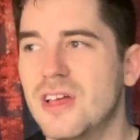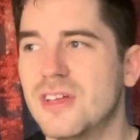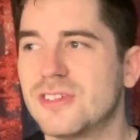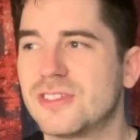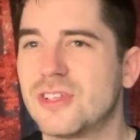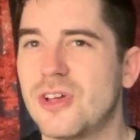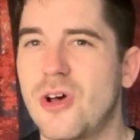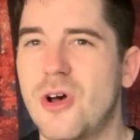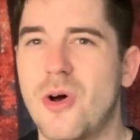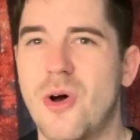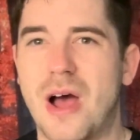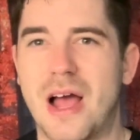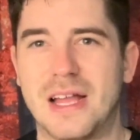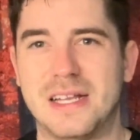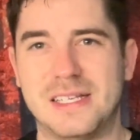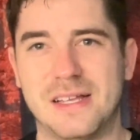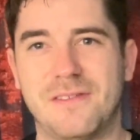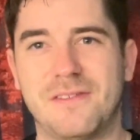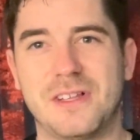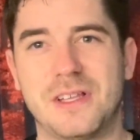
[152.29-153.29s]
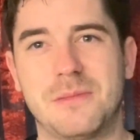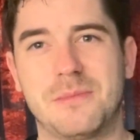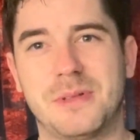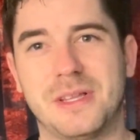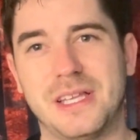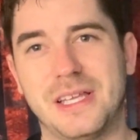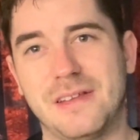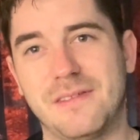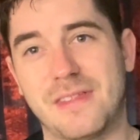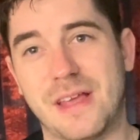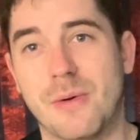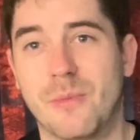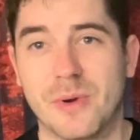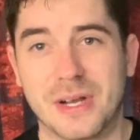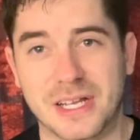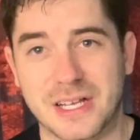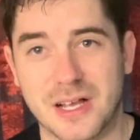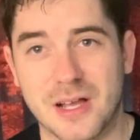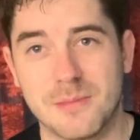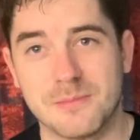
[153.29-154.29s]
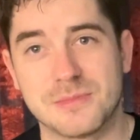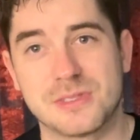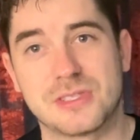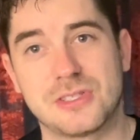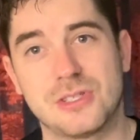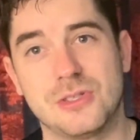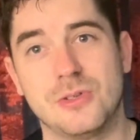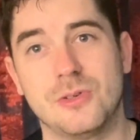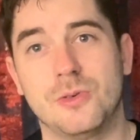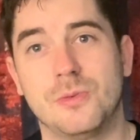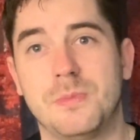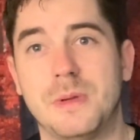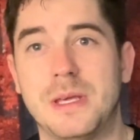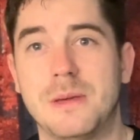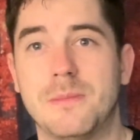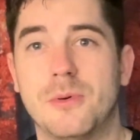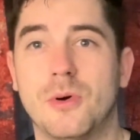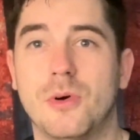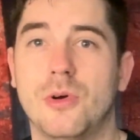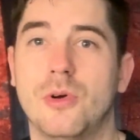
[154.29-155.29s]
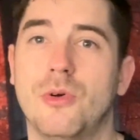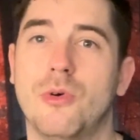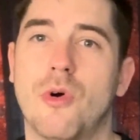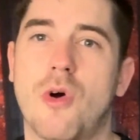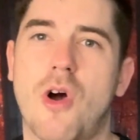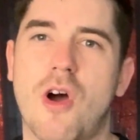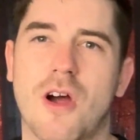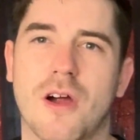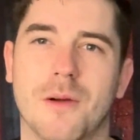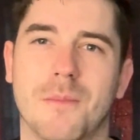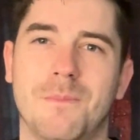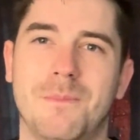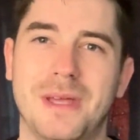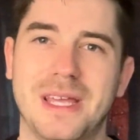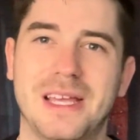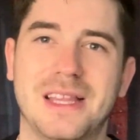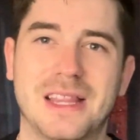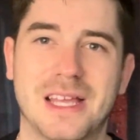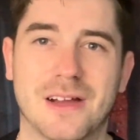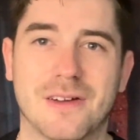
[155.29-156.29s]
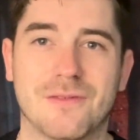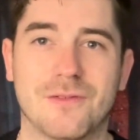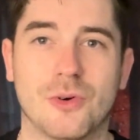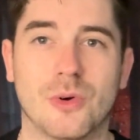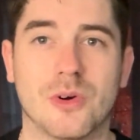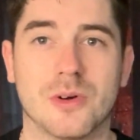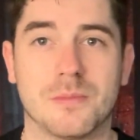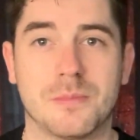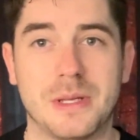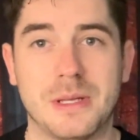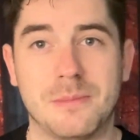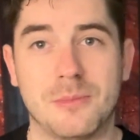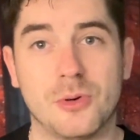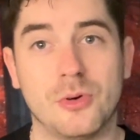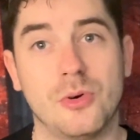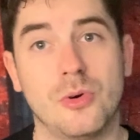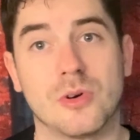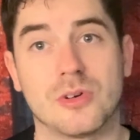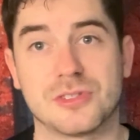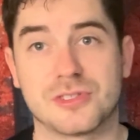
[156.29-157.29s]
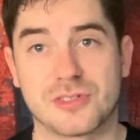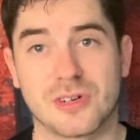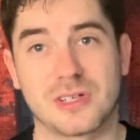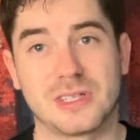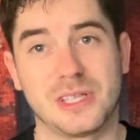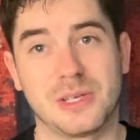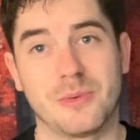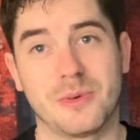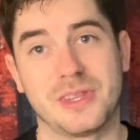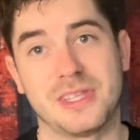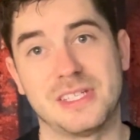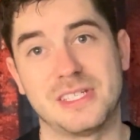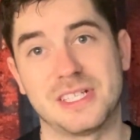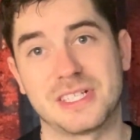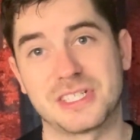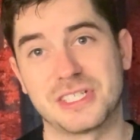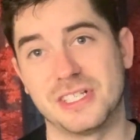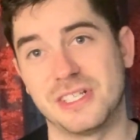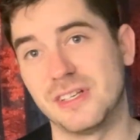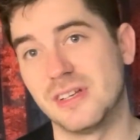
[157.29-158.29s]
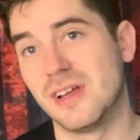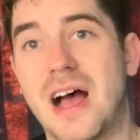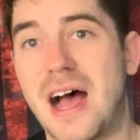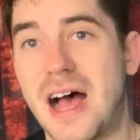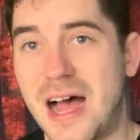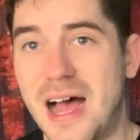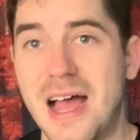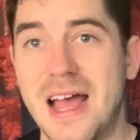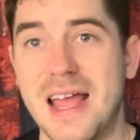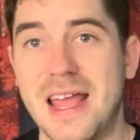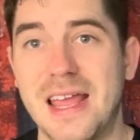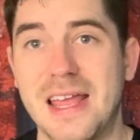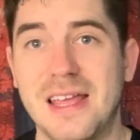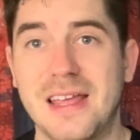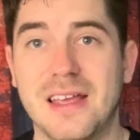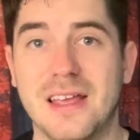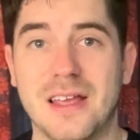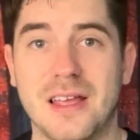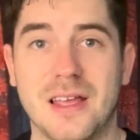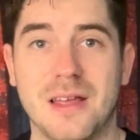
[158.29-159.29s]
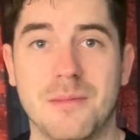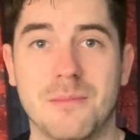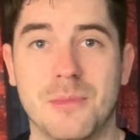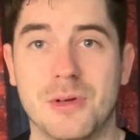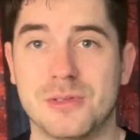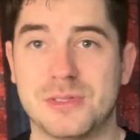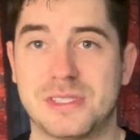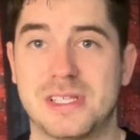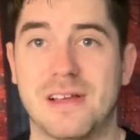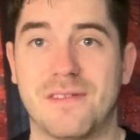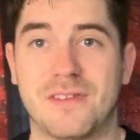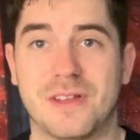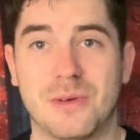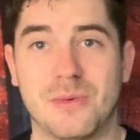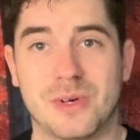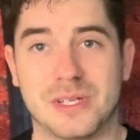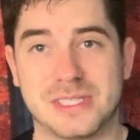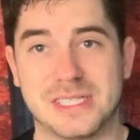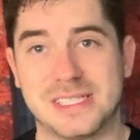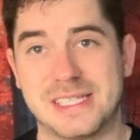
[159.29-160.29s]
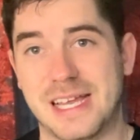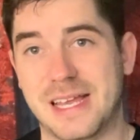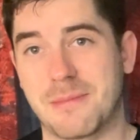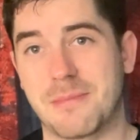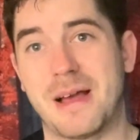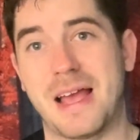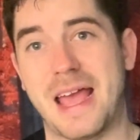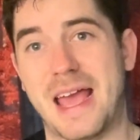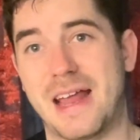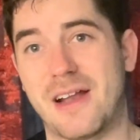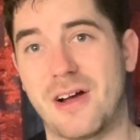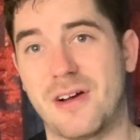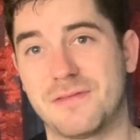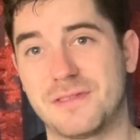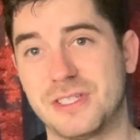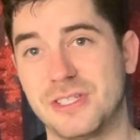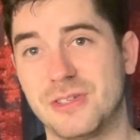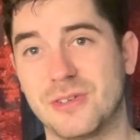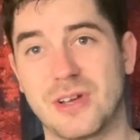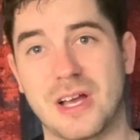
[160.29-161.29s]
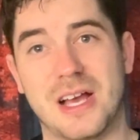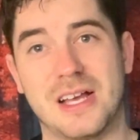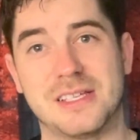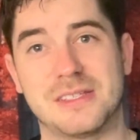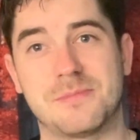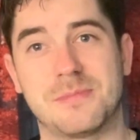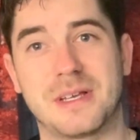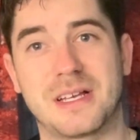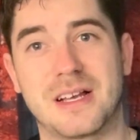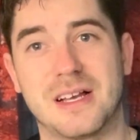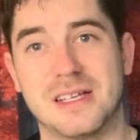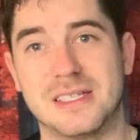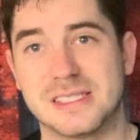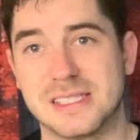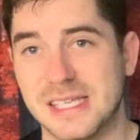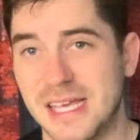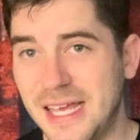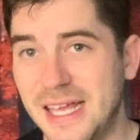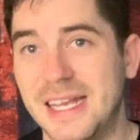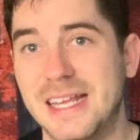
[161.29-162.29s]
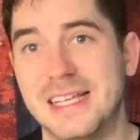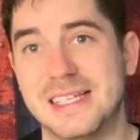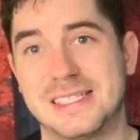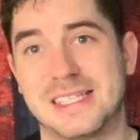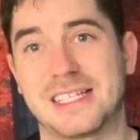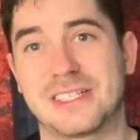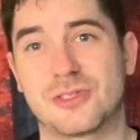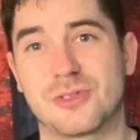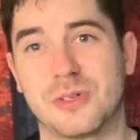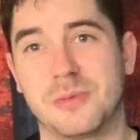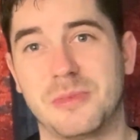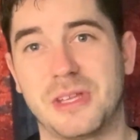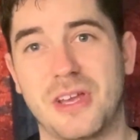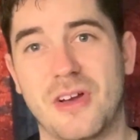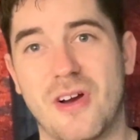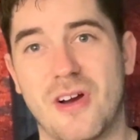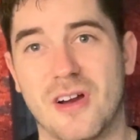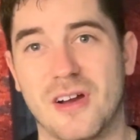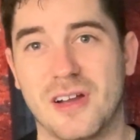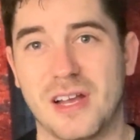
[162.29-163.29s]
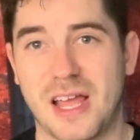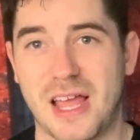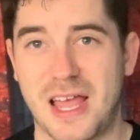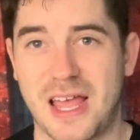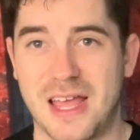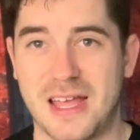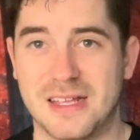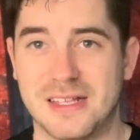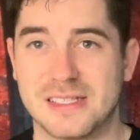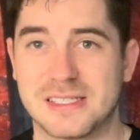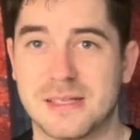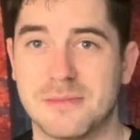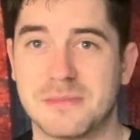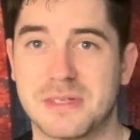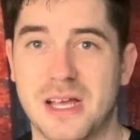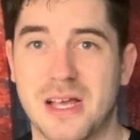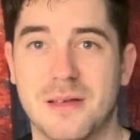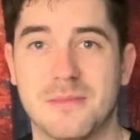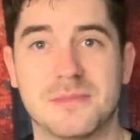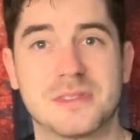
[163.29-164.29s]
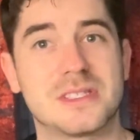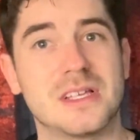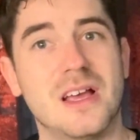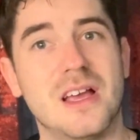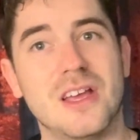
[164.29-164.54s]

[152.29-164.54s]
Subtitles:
So I definitely believe that when it comes to people who are being there for people who are struggling with addiction, I most definitely want to take my hat off to you guys, because it is extremely hard and sometimes